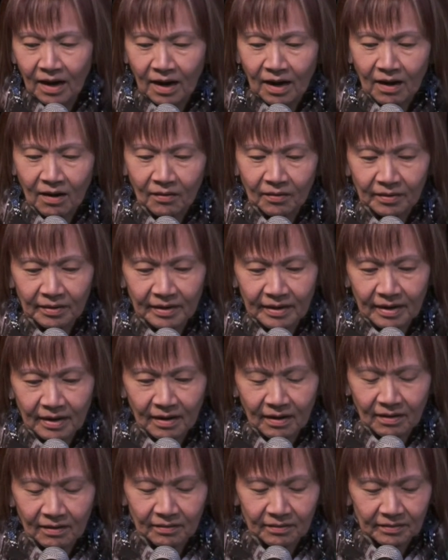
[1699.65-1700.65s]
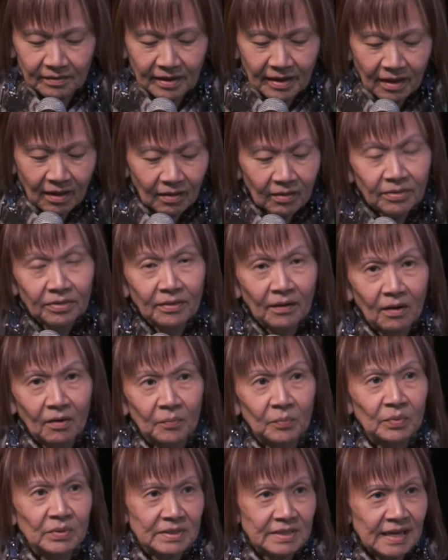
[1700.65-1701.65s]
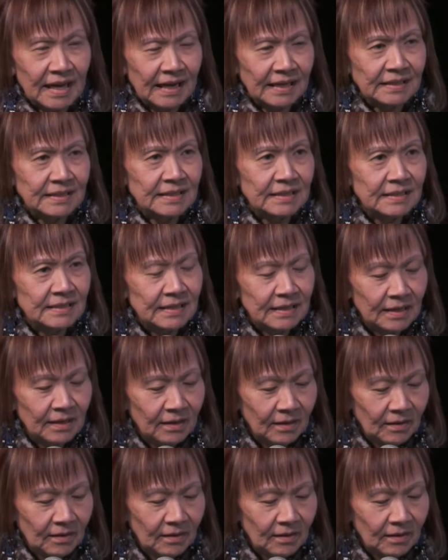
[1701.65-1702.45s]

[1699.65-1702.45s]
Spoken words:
our health are protected,